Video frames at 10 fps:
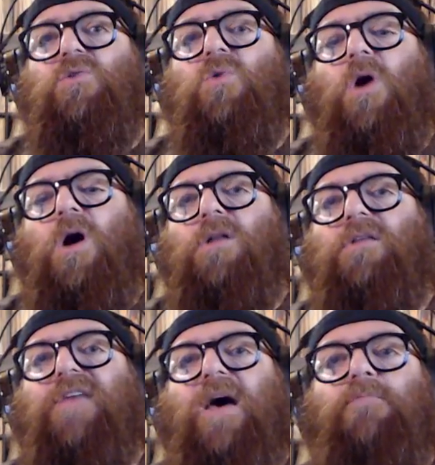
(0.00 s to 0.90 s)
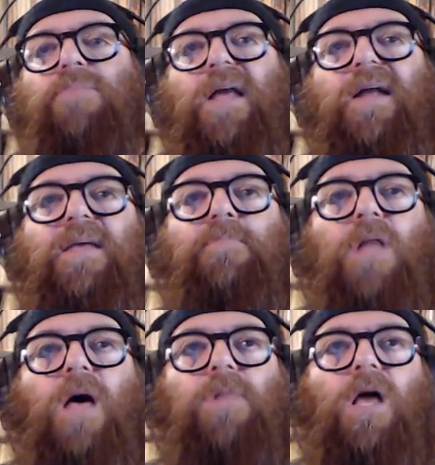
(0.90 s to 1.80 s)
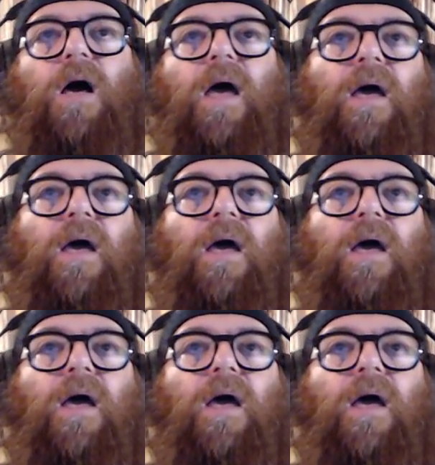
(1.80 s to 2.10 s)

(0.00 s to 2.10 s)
and do all of that bloody blah blah.